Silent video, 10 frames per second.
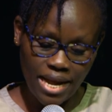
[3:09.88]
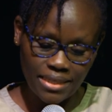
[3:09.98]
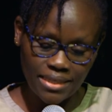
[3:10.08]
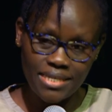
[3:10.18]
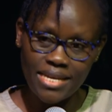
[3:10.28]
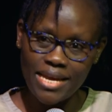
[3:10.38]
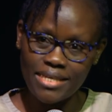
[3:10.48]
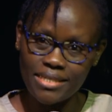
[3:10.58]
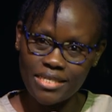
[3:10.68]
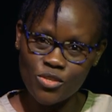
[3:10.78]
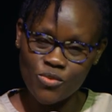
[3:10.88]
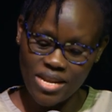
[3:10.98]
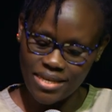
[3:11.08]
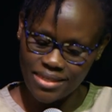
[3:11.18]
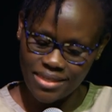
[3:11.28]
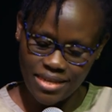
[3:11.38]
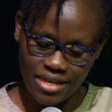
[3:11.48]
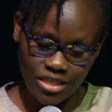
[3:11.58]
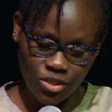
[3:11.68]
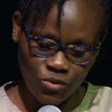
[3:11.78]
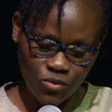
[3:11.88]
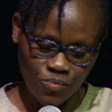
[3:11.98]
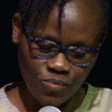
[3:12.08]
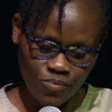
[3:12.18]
1980 to 1982.